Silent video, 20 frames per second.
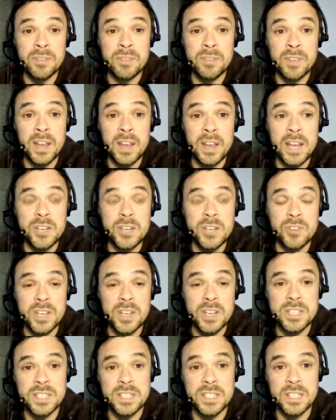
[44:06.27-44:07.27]
if they're
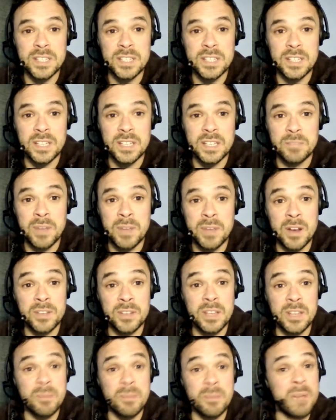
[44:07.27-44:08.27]
interested in the period
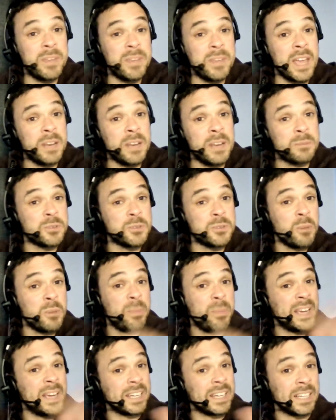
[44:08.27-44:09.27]
and they're maybe getting up to a
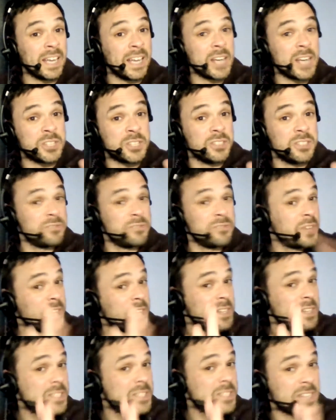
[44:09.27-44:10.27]
bigger collection of
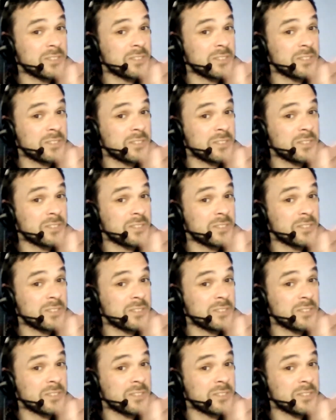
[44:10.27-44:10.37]
figures,